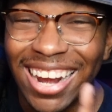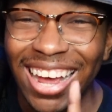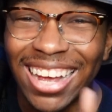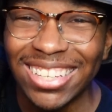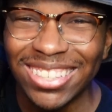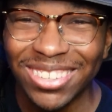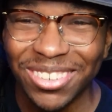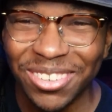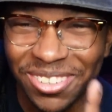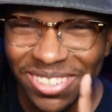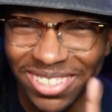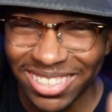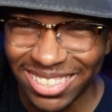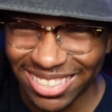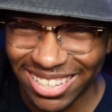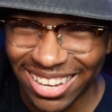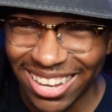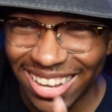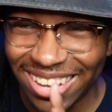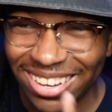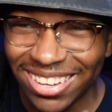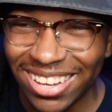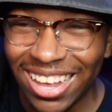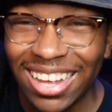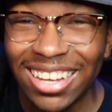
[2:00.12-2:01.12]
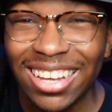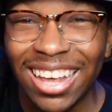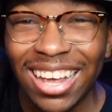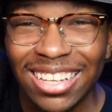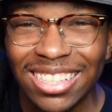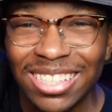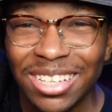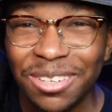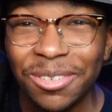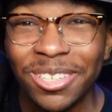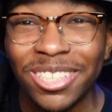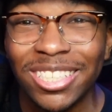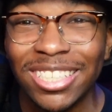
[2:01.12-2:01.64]
That's cool as hell. Y'all, y'all
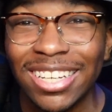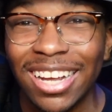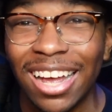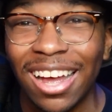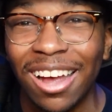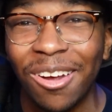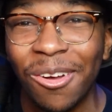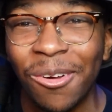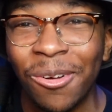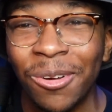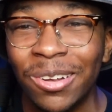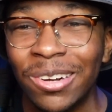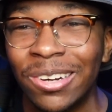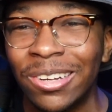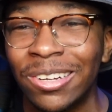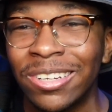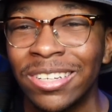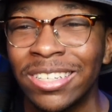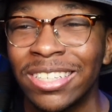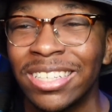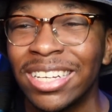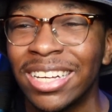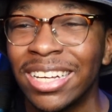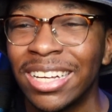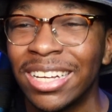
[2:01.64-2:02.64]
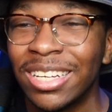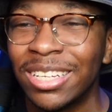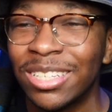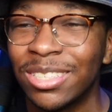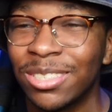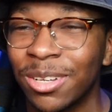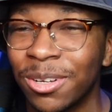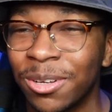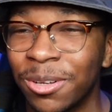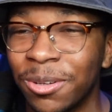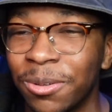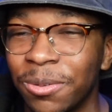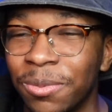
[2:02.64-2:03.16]
see what she got going on?
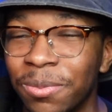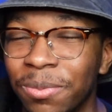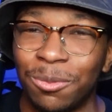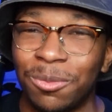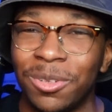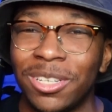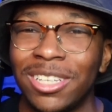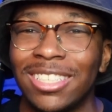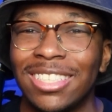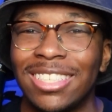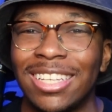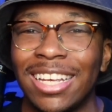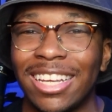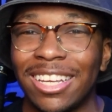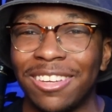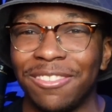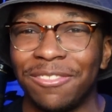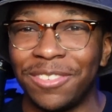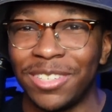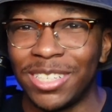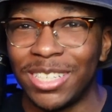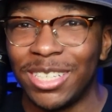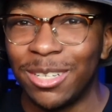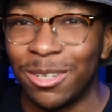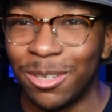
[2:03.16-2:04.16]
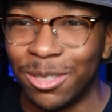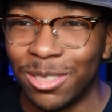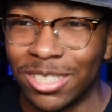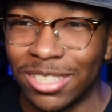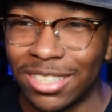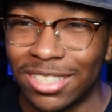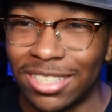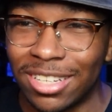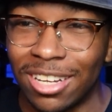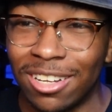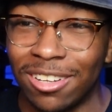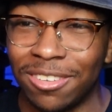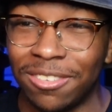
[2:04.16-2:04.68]
So when you're taking videos and
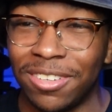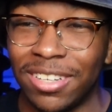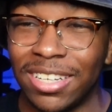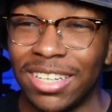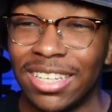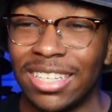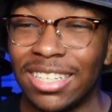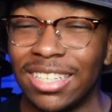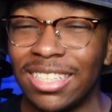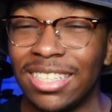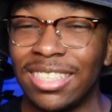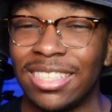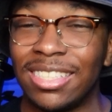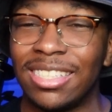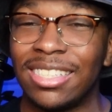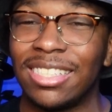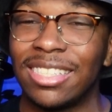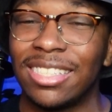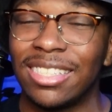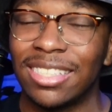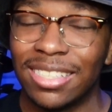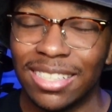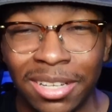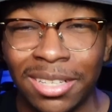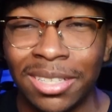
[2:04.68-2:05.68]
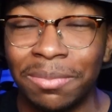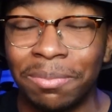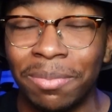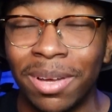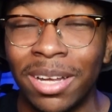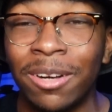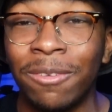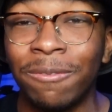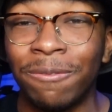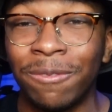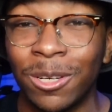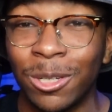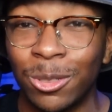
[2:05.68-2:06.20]
stuff, it, it's it's
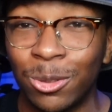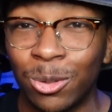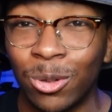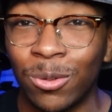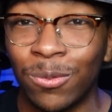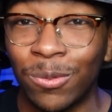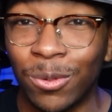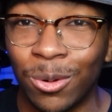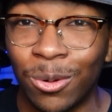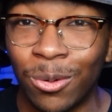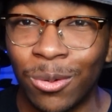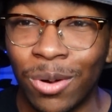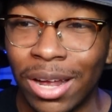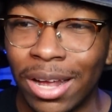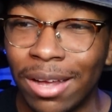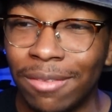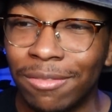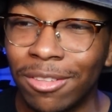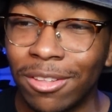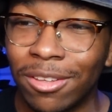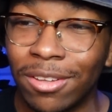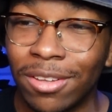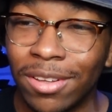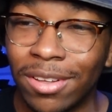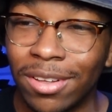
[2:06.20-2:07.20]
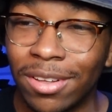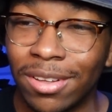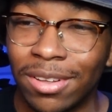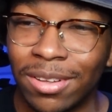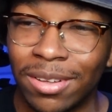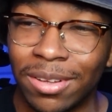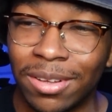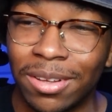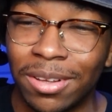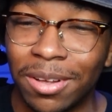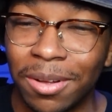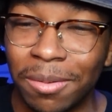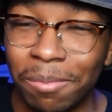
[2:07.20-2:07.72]
beneficial if you don't have
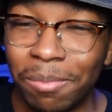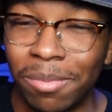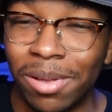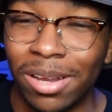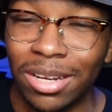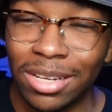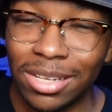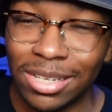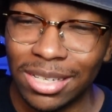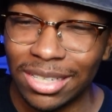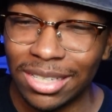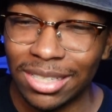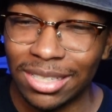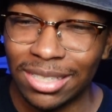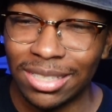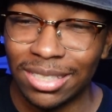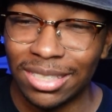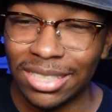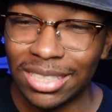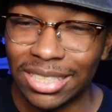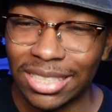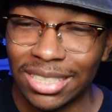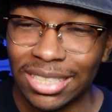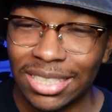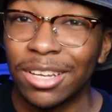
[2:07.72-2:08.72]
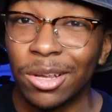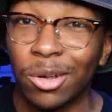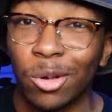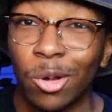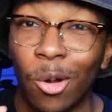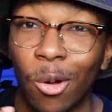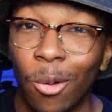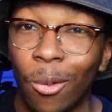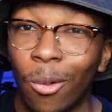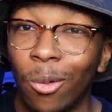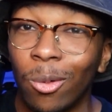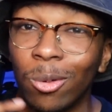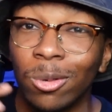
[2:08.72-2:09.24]
the abilities to
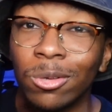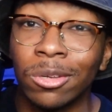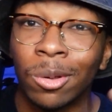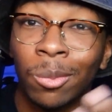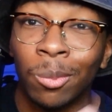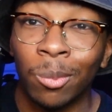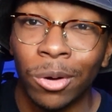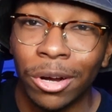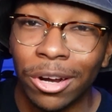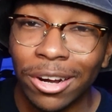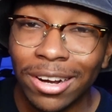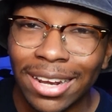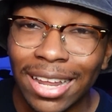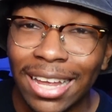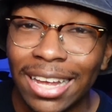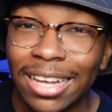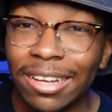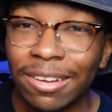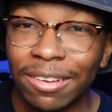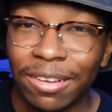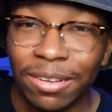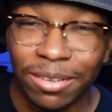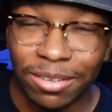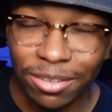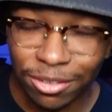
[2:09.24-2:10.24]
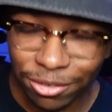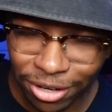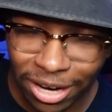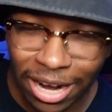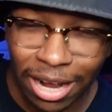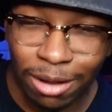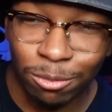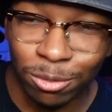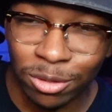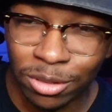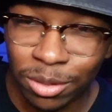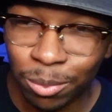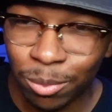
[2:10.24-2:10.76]
go somewhere, like
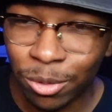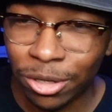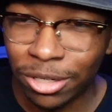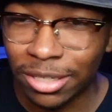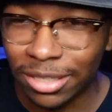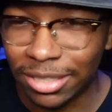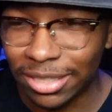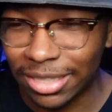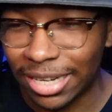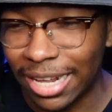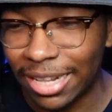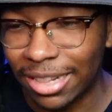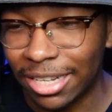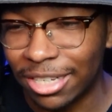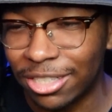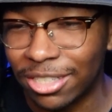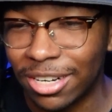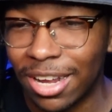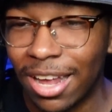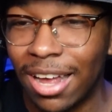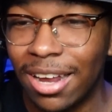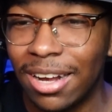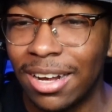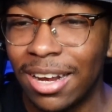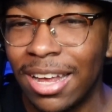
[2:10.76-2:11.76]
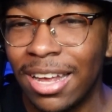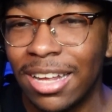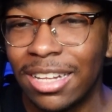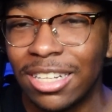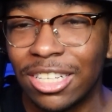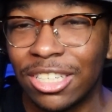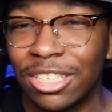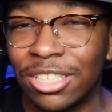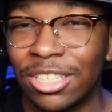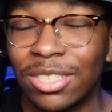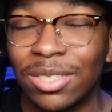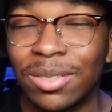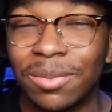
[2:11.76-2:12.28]
travel somewhere to get the shot,
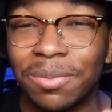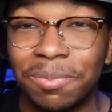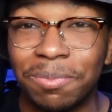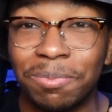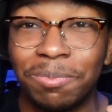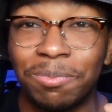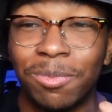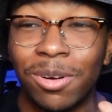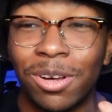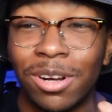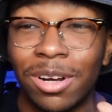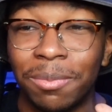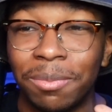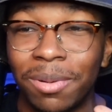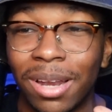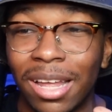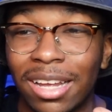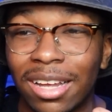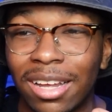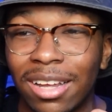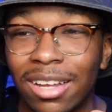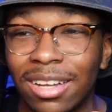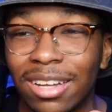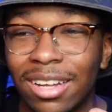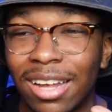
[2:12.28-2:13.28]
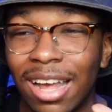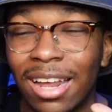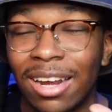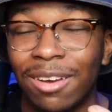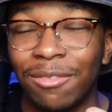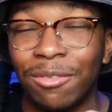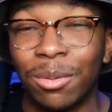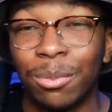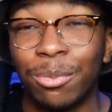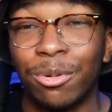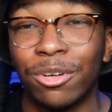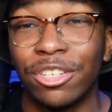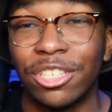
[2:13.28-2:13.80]
to just put up like kind
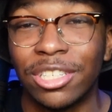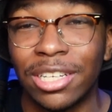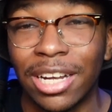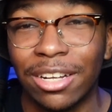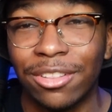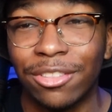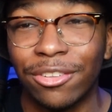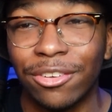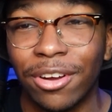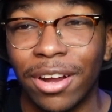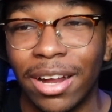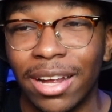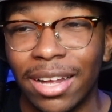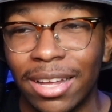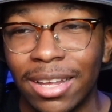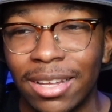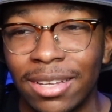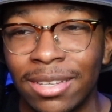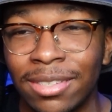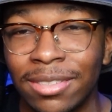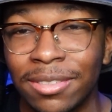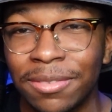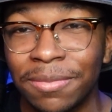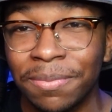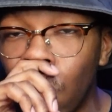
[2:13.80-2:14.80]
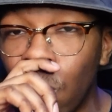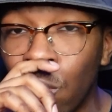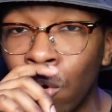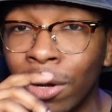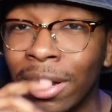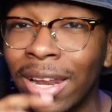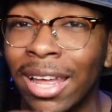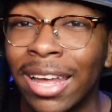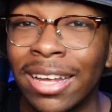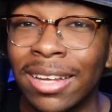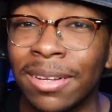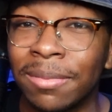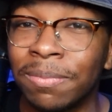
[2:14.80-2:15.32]
of a projector, I guess, or
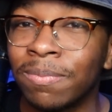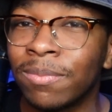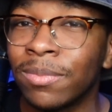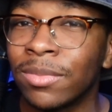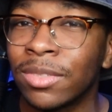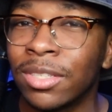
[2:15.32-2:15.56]
like